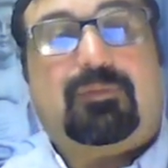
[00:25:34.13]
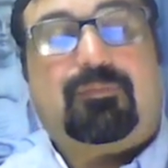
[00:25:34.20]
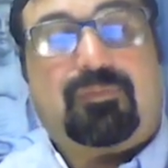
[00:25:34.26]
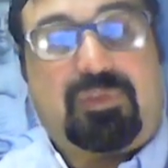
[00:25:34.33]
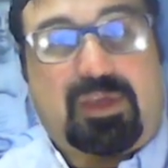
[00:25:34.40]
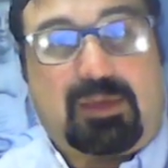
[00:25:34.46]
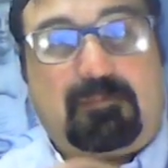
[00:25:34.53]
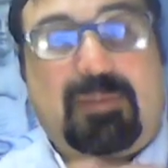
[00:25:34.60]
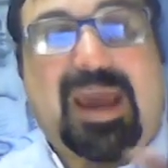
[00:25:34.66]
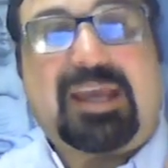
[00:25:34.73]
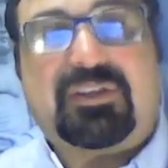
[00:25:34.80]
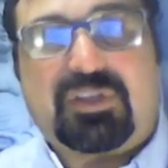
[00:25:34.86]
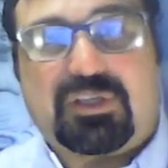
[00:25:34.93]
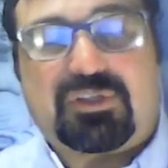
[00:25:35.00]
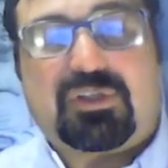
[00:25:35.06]
the
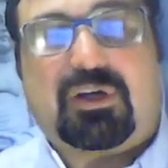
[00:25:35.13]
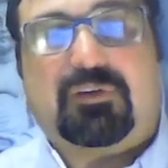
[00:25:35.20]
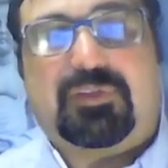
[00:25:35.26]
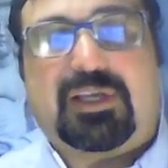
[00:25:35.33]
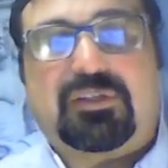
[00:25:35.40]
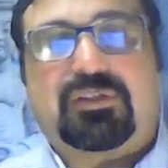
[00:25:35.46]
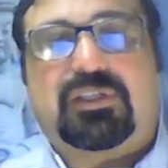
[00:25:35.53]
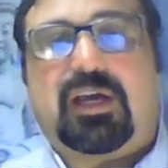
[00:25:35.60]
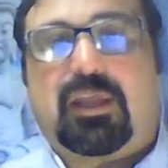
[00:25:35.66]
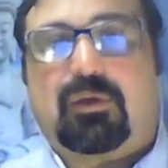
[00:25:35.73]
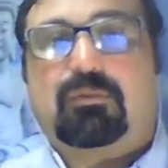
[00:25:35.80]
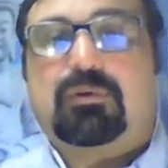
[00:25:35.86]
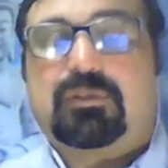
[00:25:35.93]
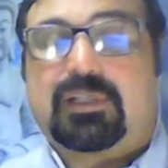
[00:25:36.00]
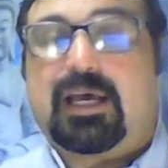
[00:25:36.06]
basis of that society
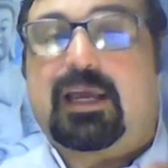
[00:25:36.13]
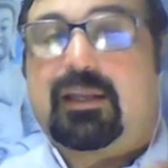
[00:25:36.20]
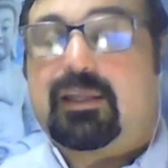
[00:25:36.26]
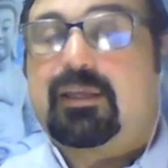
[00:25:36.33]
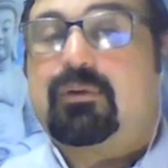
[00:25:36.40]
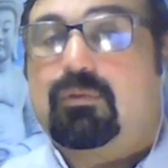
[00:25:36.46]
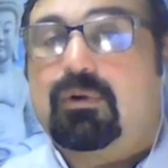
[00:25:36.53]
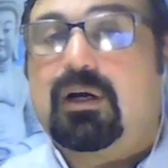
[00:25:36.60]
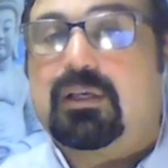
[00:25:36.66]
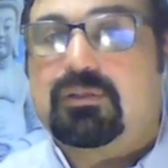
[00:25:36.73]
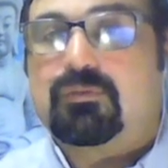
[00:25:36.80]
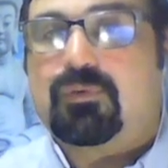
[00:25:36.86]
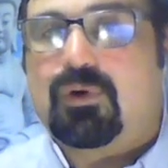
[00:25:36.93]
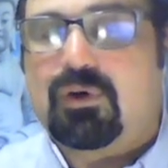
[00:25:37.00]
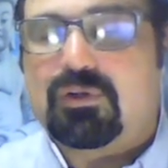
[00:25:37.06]
was that it was,
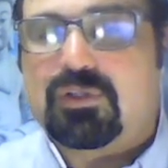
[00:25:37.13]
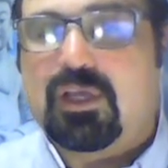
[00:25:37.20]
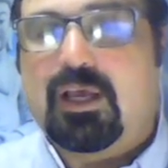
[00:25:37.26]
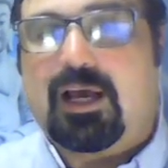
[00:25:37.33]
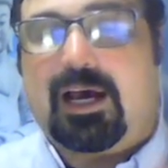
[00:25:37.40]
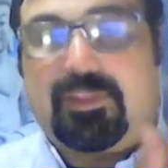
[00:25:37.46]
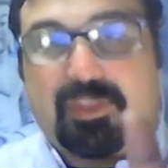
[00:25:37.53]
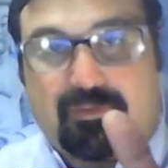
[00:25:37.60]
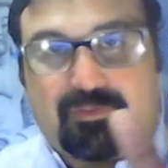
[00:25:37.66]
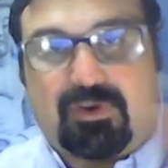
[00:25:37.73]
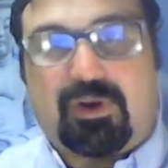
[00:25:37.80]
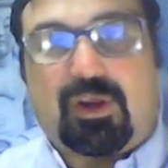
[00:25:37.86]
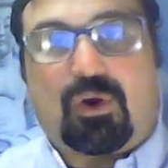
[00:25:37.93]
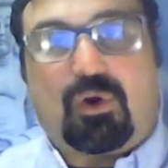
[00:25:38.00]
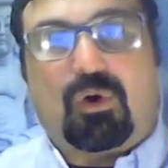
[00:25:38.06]
of course, at the
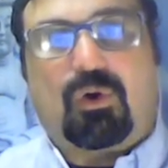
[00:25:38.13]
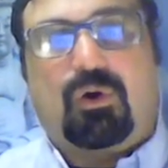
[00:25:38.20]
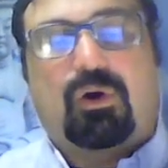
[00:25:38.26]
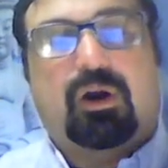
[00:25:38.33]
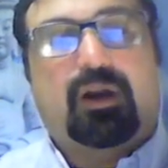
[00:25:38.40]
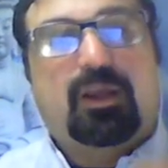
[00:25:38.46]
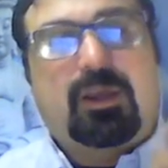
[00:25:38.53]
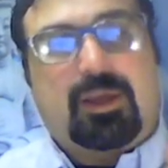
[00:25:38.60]
very core,